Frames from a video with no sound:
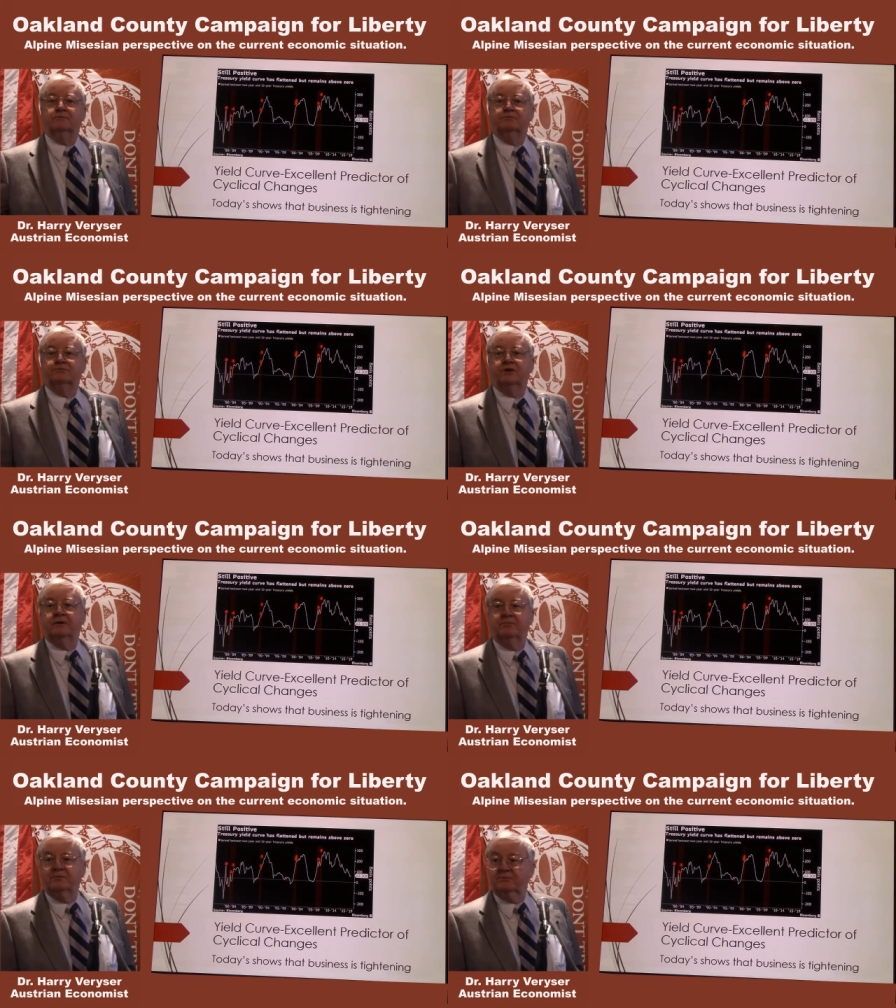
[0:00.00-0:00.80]

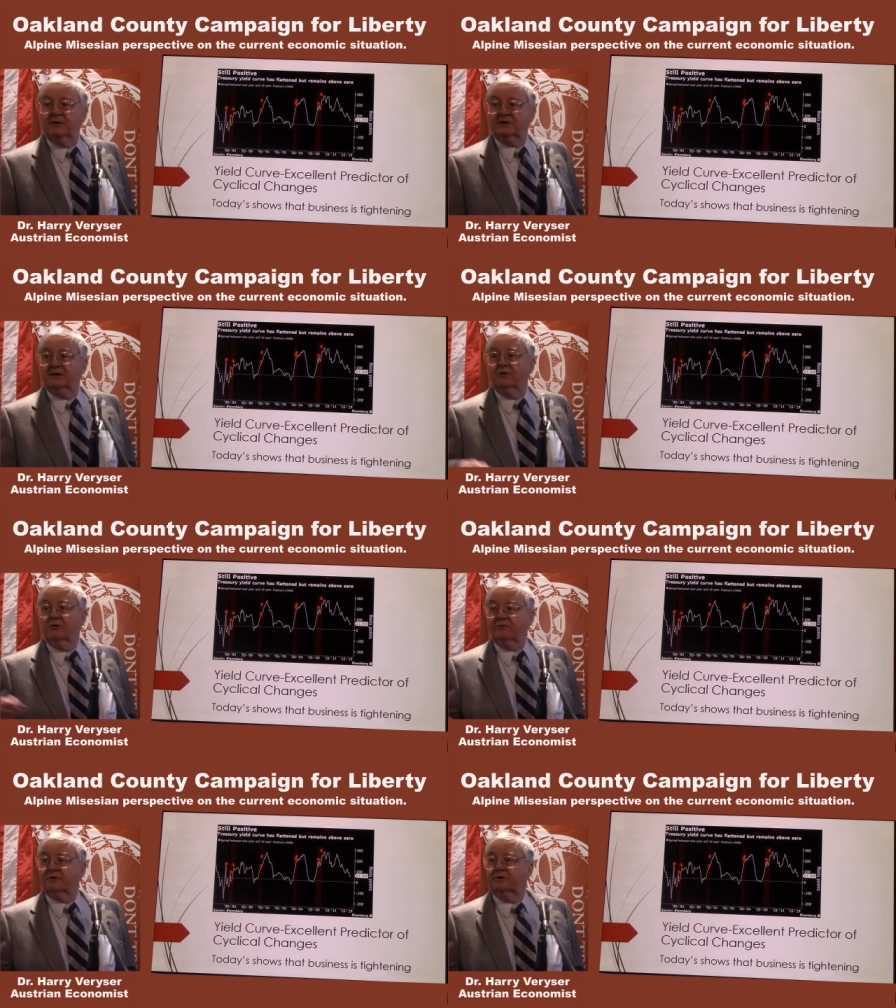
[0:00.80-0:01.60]
say money
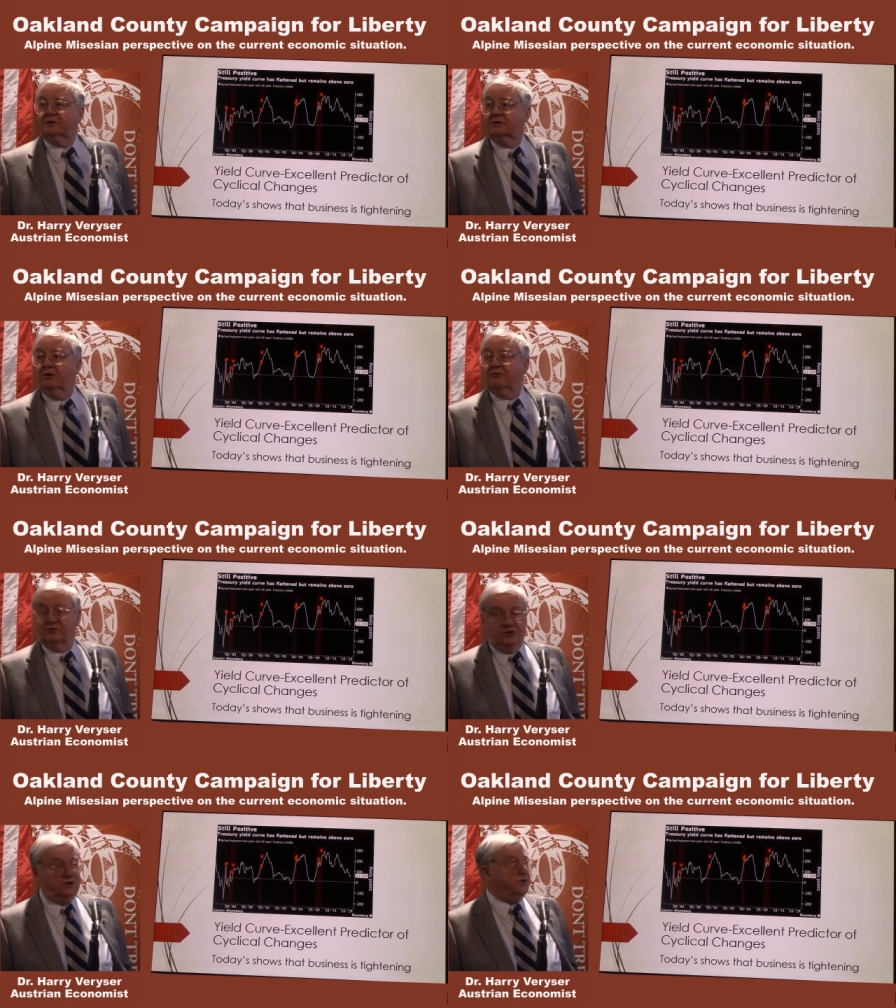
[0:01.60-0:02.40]
over
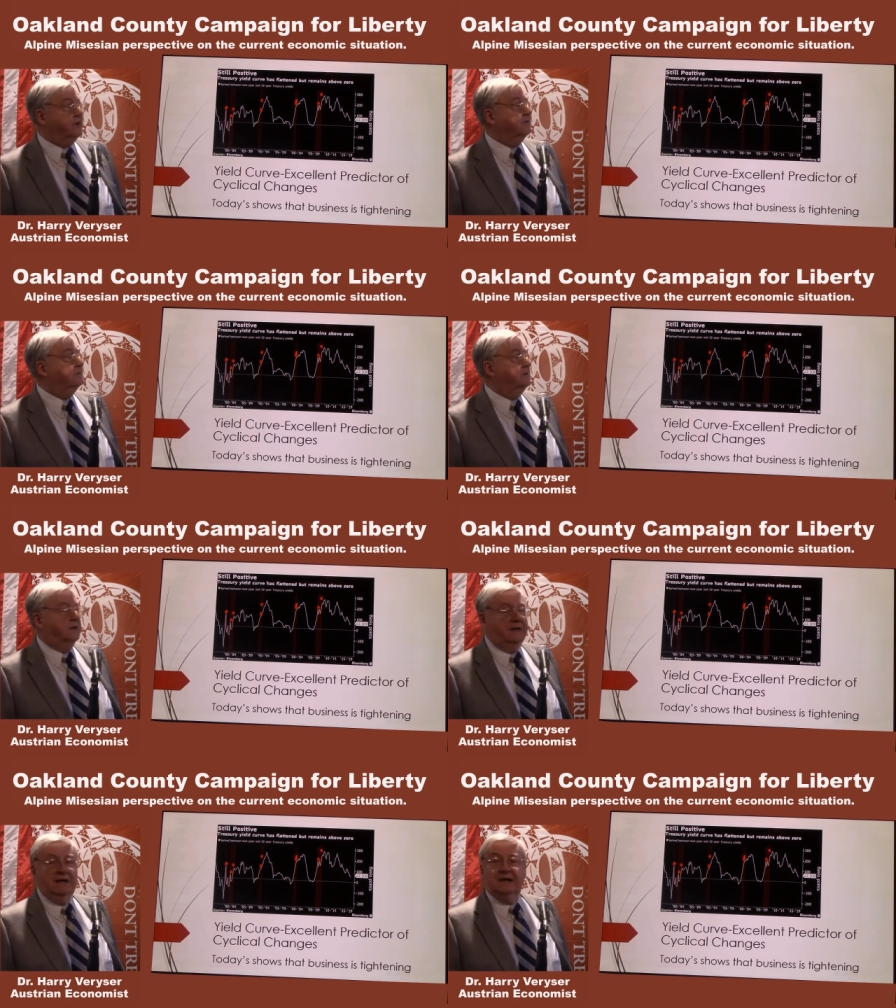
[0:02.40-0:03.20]
over a year.
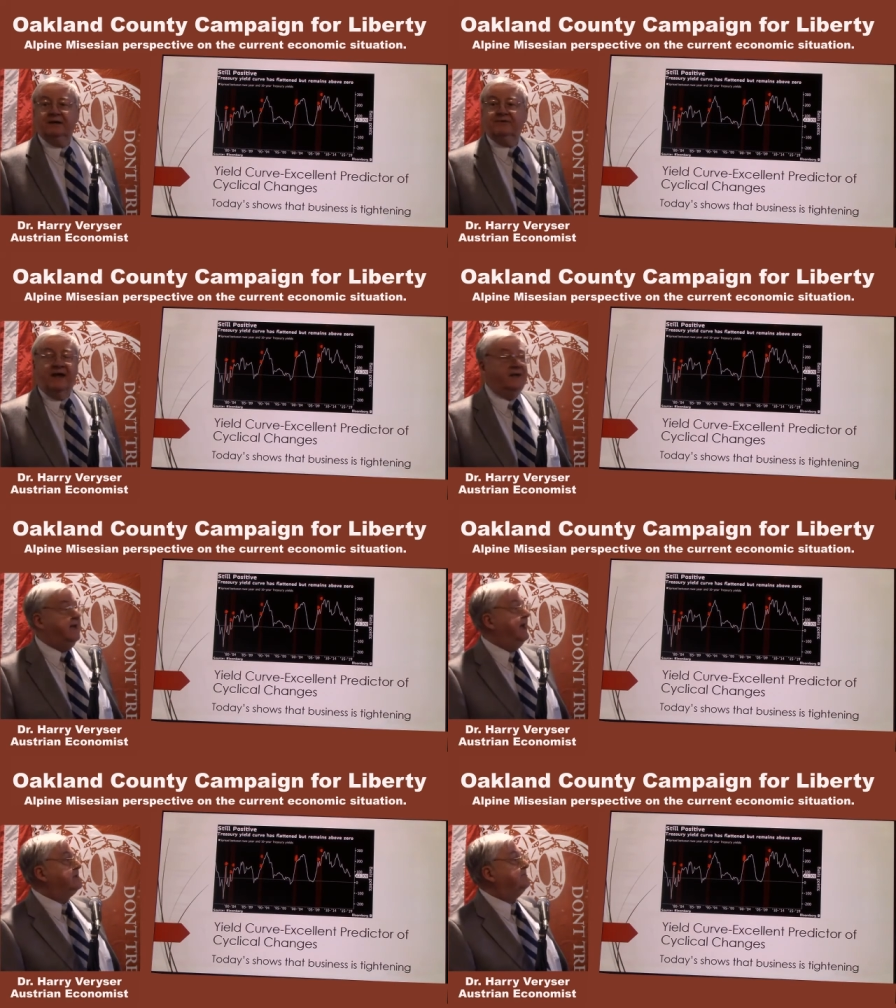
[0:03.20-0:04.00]
That
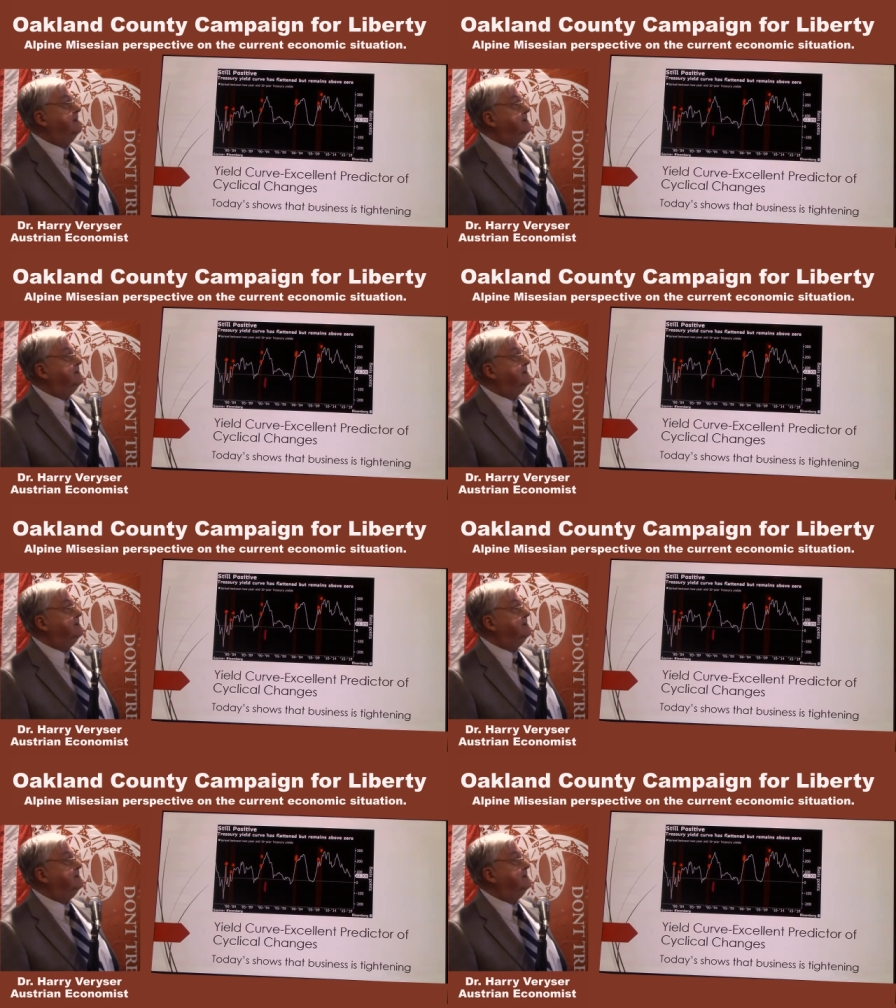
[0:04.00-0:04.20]
has been